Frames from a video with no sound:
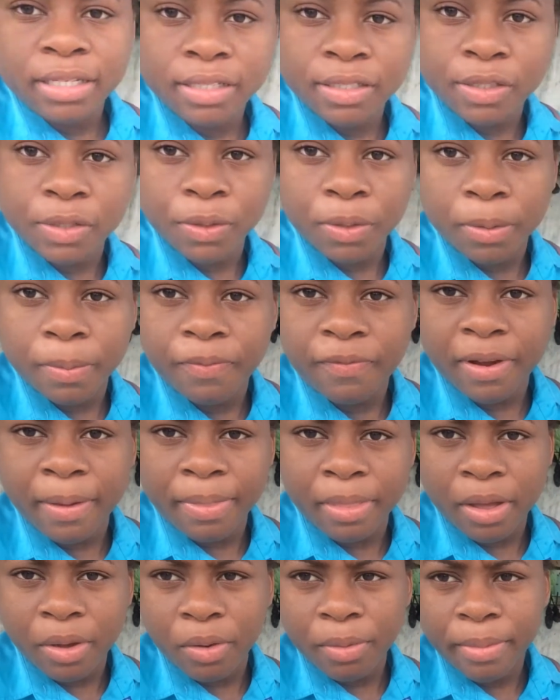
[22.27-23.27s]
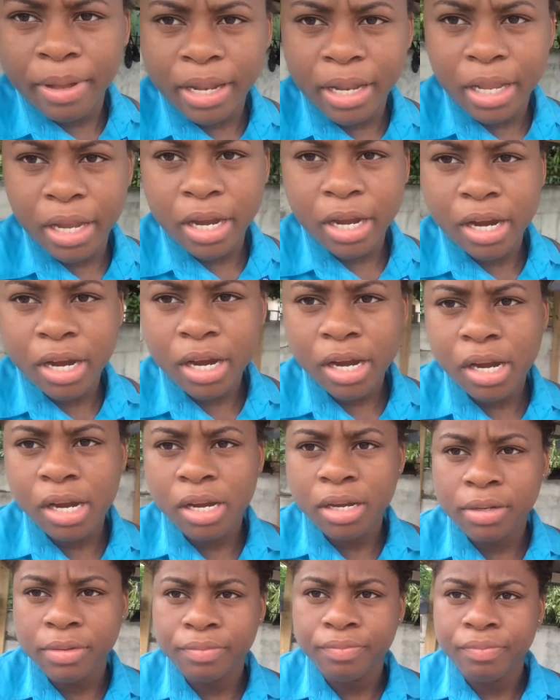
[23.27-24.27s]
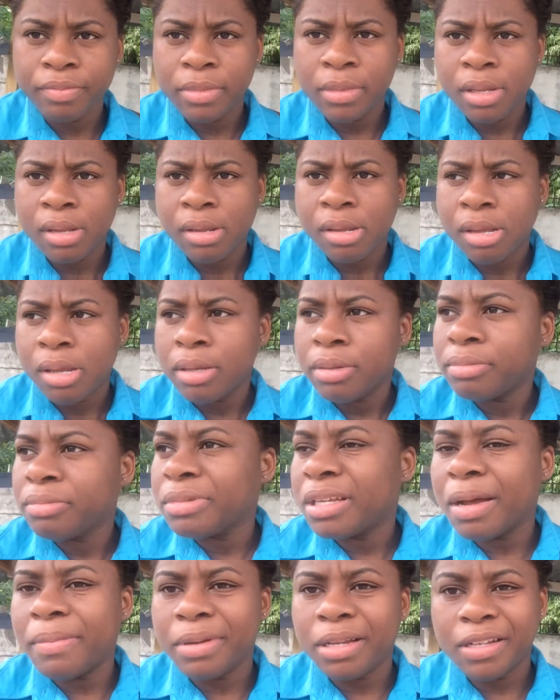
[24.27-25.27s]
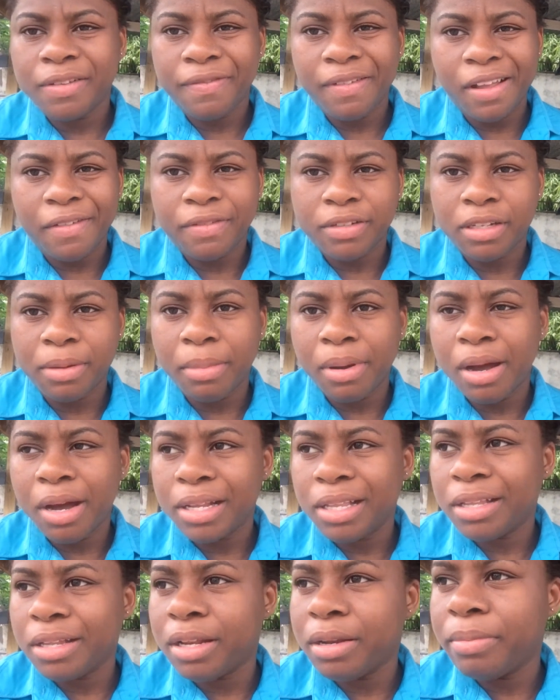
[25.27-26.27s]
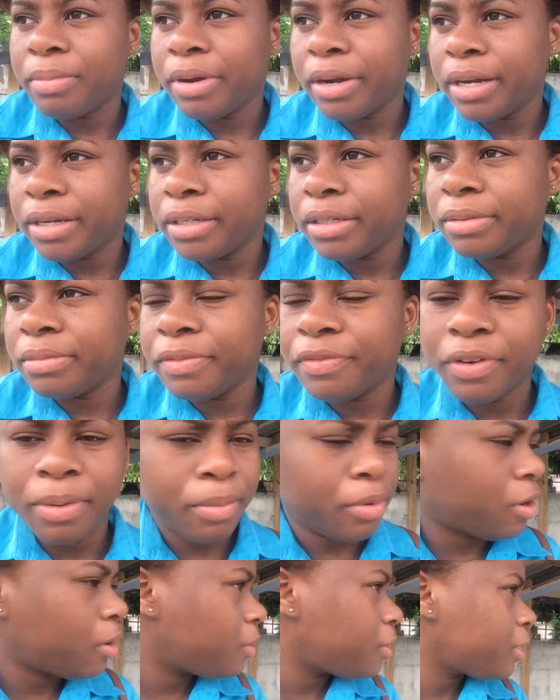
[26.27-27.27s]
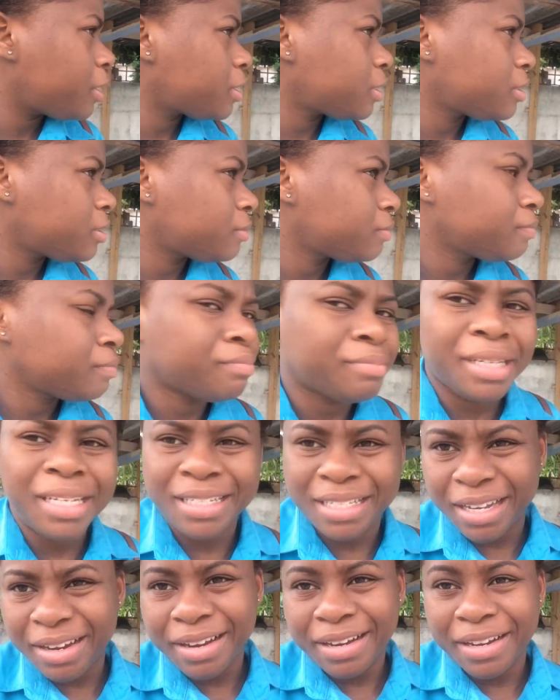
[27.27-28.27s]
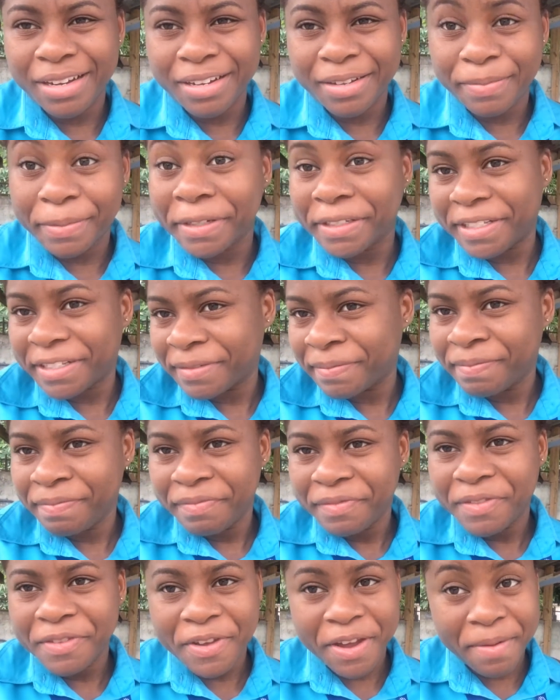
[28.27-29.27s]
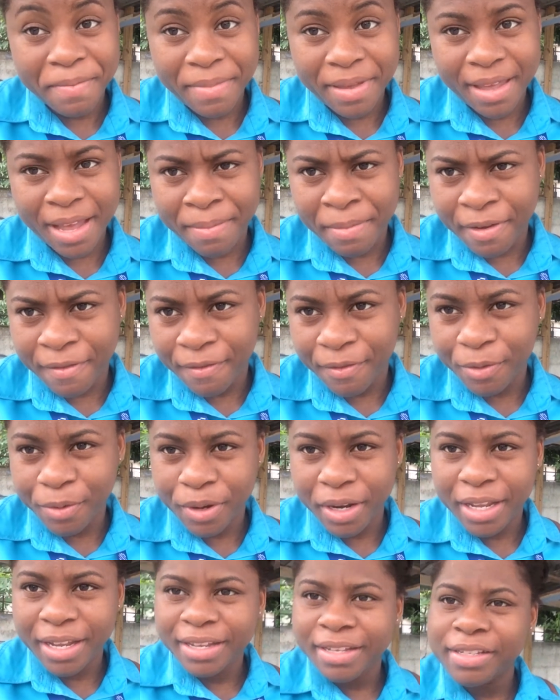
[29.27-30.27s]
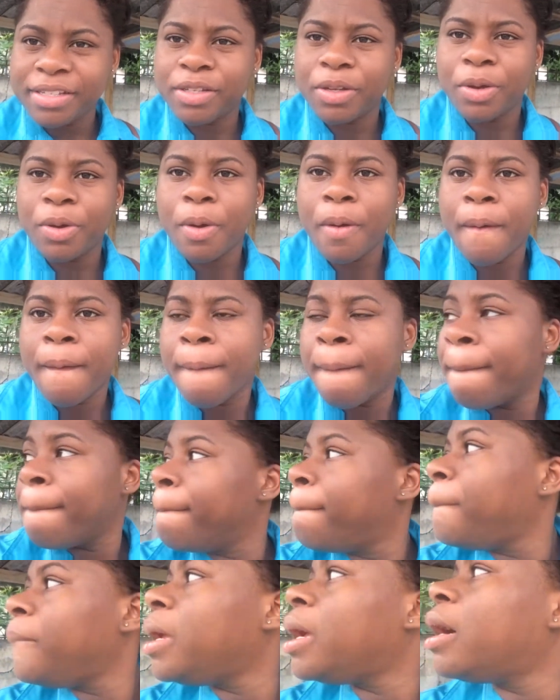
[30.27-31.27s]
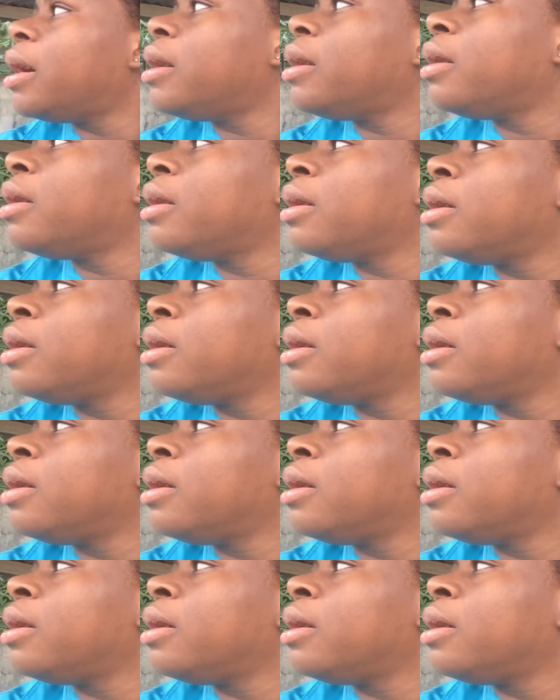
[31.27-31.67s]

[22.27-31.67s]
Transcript: soup from the woman here. Come on, just fly for some hot in the morning from go. Me eat already now, but knowing me, I'm a foodie, so yeah.